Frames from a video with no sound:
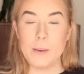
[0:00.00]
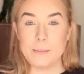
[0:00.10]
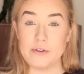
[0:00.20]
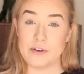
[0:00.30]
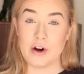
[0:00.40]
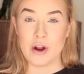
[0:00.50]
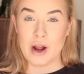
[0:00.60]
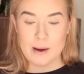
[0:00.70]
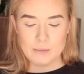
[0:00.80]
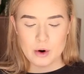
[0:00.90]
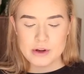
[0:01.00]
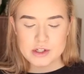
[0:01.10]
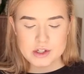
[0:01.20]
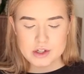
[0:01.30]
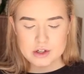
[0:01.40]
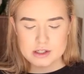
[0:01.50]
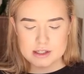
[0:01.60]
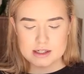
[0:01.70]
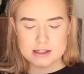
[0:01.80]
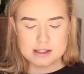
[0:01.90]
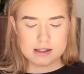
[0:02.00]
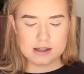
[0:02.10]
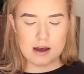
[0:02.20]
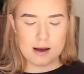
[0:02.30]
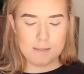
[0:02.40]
Moving on, I'm going to use this